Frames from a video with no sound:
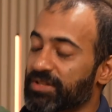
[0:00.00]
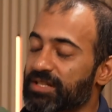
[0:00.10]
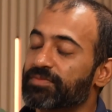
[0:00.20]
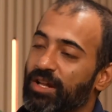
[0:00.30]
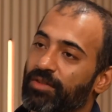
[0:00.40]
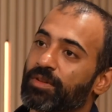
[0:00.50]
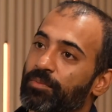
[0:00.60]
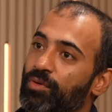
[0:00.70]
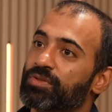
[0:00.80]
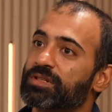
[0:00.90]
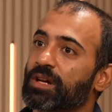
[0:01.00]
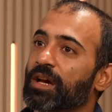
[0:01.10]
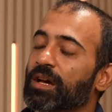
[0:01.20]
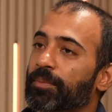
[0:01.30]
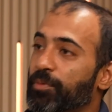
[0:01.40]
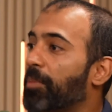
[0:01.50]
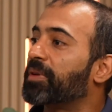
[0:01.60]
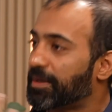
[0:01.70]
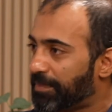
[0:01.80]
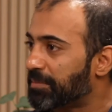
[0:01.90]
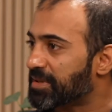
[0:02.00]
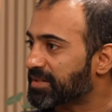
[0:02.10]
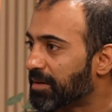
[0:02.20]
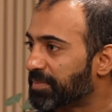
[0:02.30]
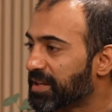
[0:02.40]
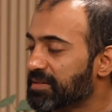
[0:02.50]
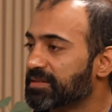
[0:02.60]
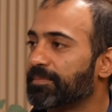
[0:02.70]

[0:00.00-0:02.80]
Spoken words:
is one of the most prominent payments companies.